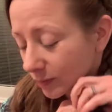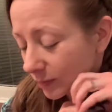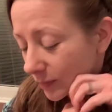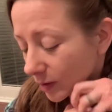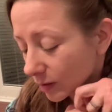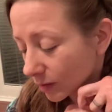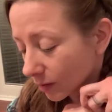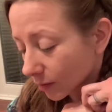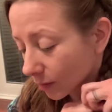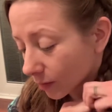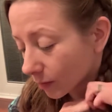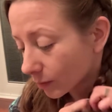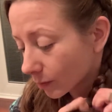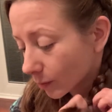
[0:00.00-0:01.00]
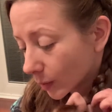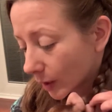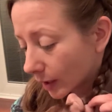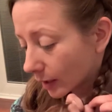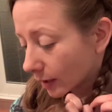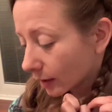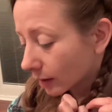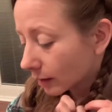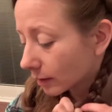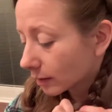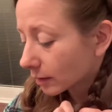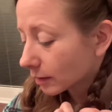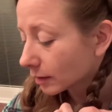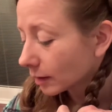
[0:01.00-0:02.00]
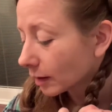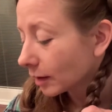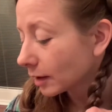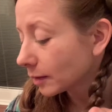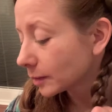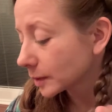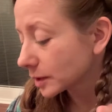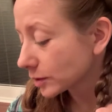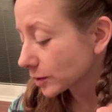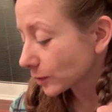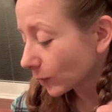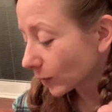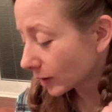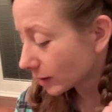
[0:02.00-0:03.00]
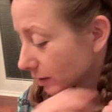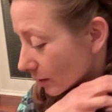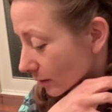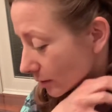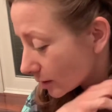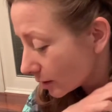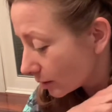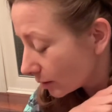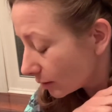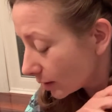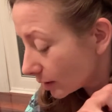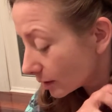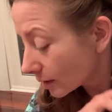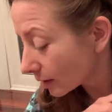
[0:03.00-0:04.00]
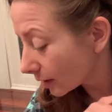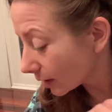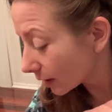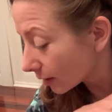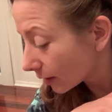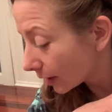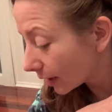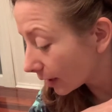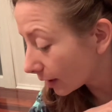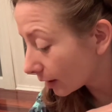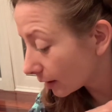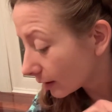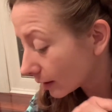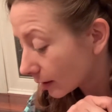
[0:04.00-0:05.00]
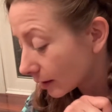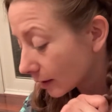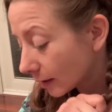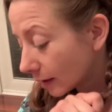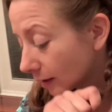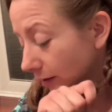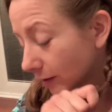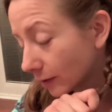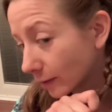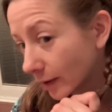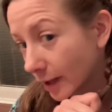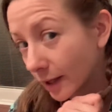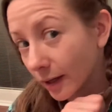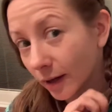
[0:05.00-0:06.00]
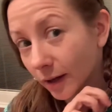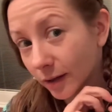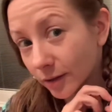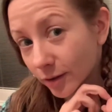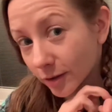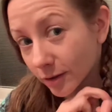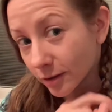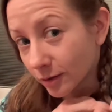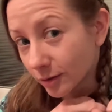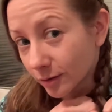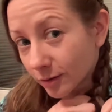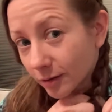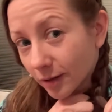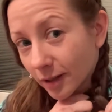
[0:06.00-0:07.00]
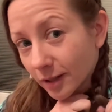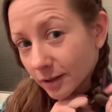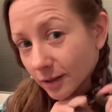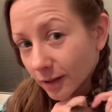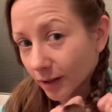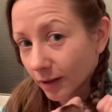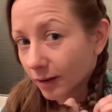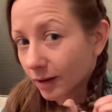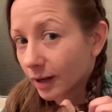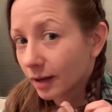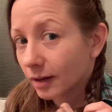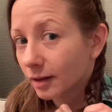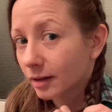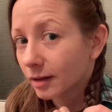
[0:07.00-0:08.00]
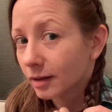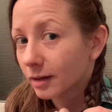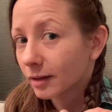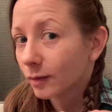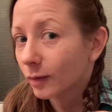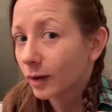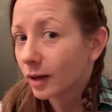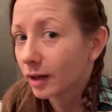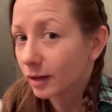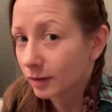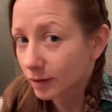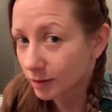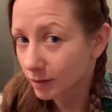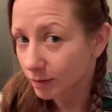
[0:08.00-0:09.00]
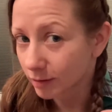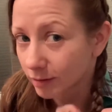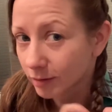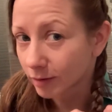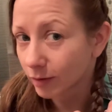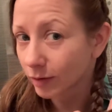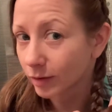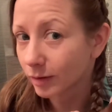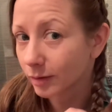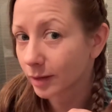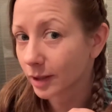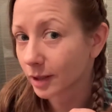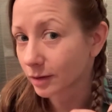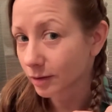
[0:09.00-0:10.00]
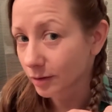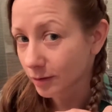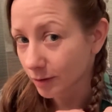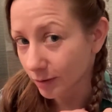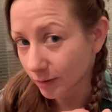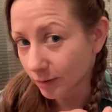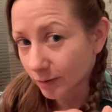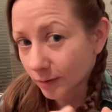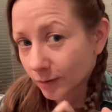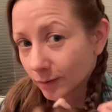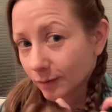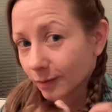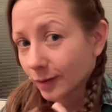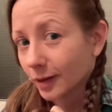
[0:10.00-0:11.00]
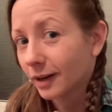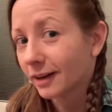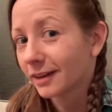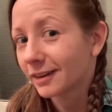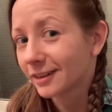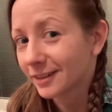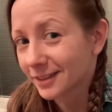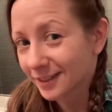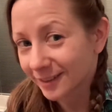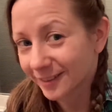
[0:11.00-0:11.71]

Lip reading: So braiding position 1 under 2 into the other hand, 3 under 2 into the other hand, 1 under 2, 3 under 2, 1 under 2,